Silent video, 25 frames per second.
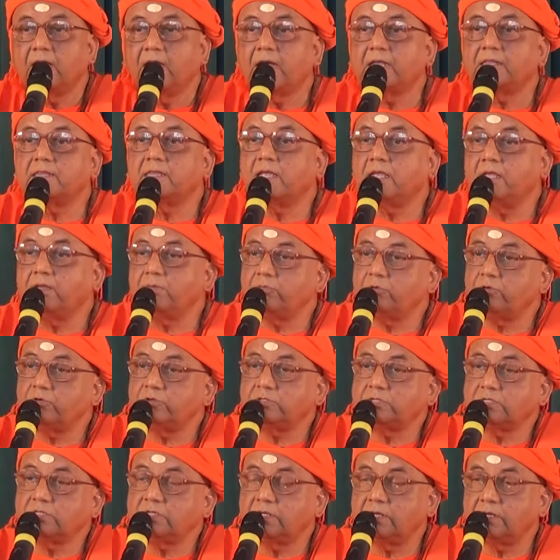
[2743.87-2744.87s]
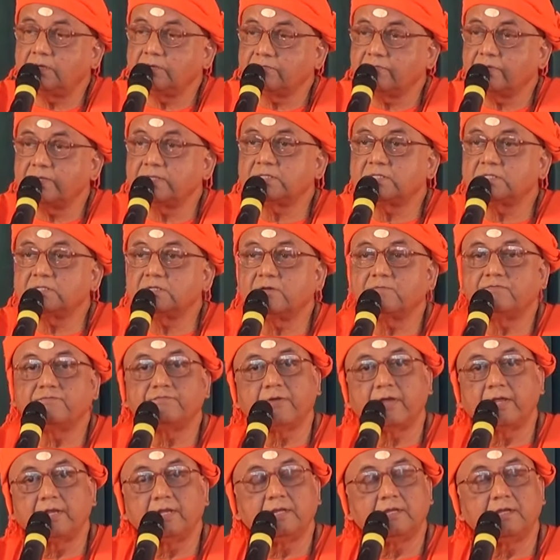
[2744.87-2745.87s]
and the emotional quest of
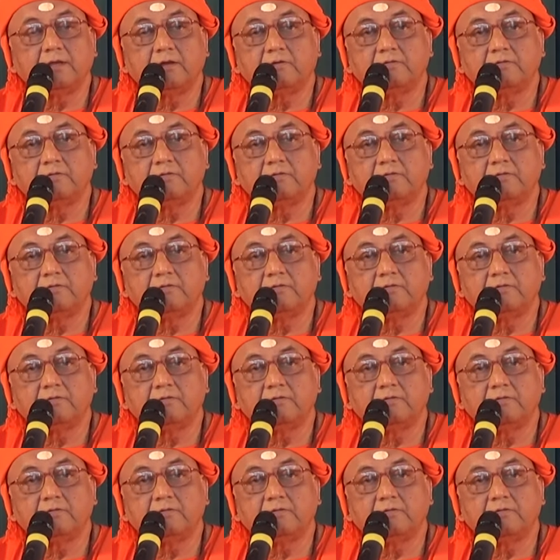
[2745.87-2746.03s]
finding